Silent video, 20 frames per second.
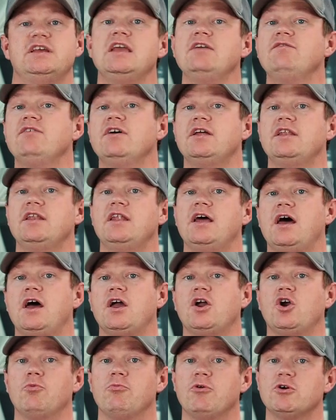Even
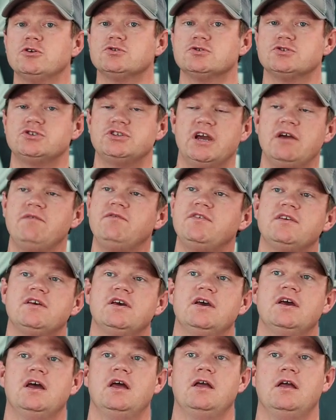commercial chefs
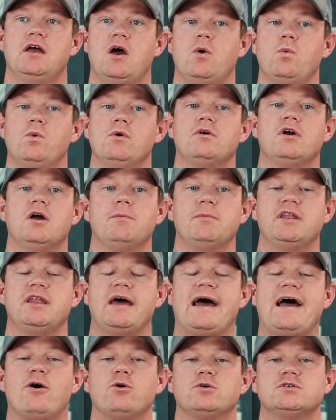will come into
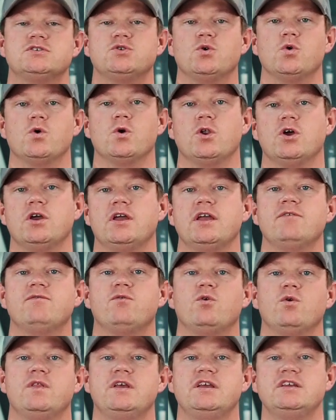our store looking
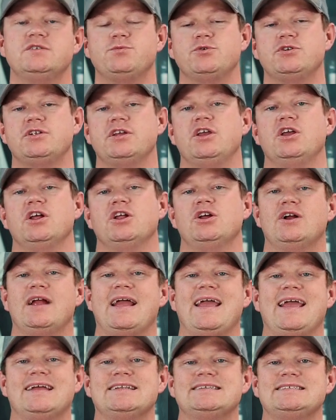for these particular
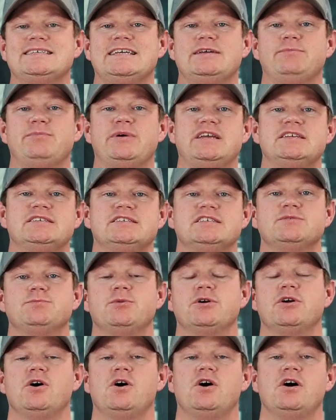antique pieces
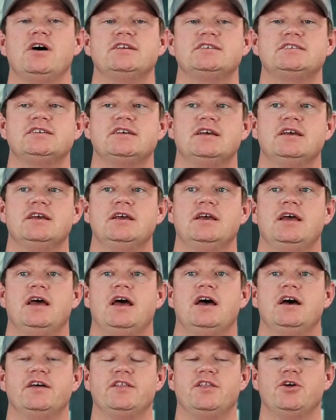because
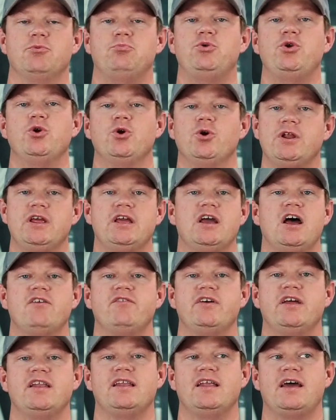the purity
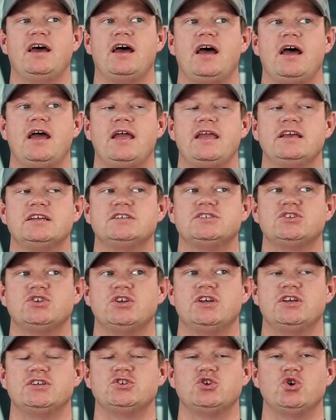of it
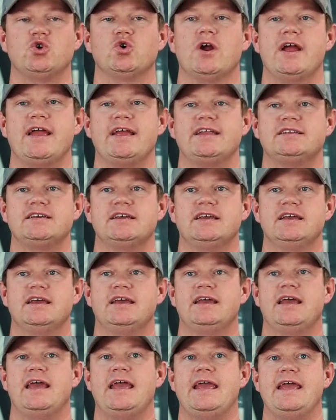is great,
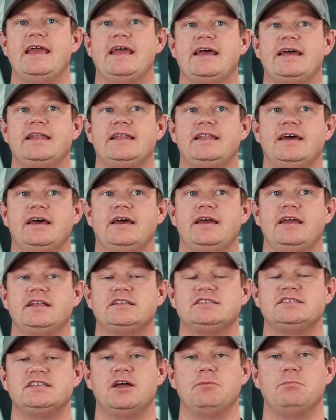and
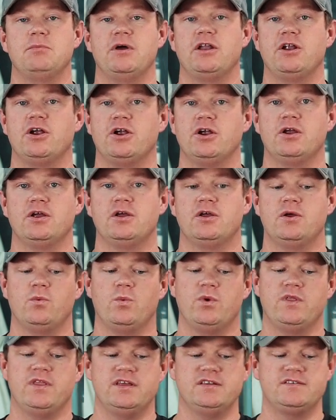it's done better
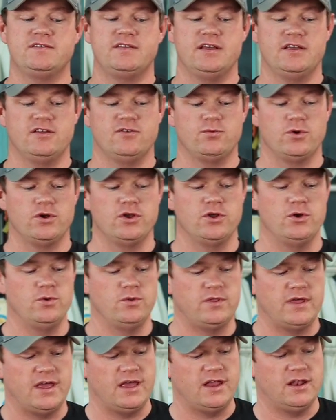when these things were
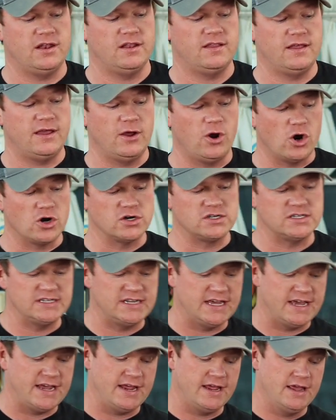new than they are
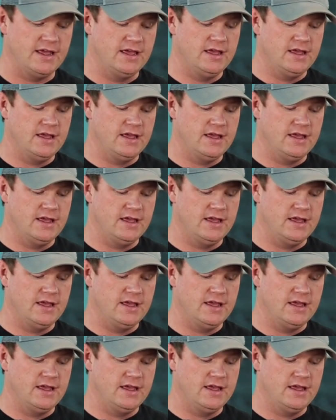today.